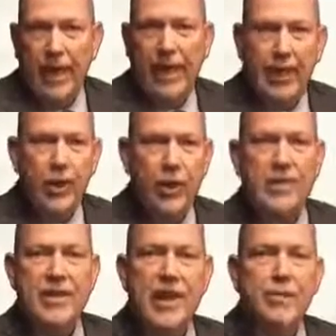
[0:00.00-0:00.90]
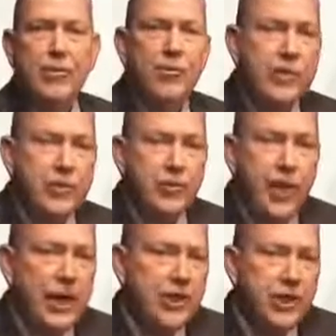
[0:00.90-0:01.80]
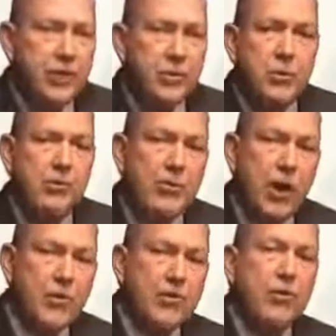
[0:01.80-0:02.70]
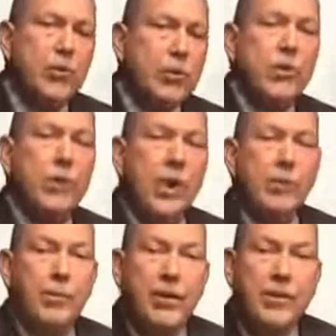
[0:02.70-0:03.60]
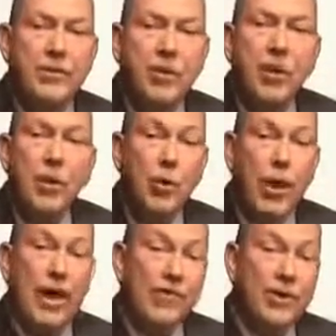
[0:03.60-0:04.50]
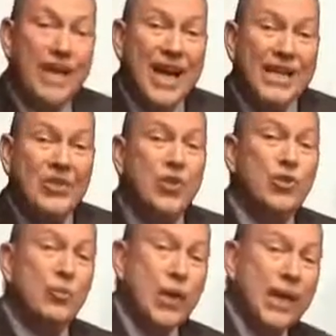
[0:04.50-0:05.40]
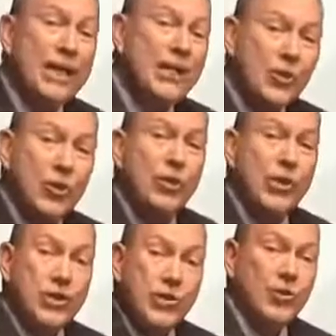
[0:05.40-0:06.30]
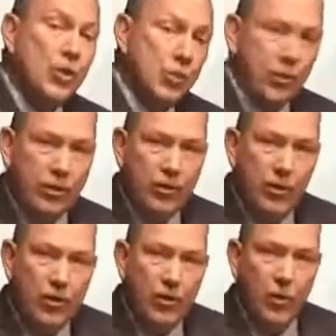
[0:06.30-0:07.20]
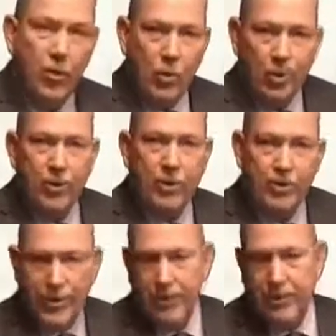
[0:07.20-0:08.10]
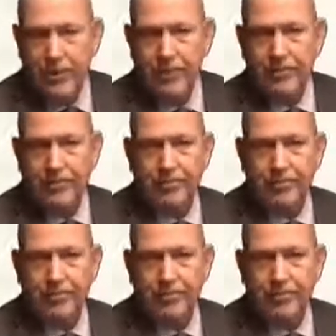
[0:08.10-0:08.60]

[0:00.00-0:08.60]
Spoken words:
A good example of this strategy is when the pharmaceutical companies who advertise directly to the consumer or the patients.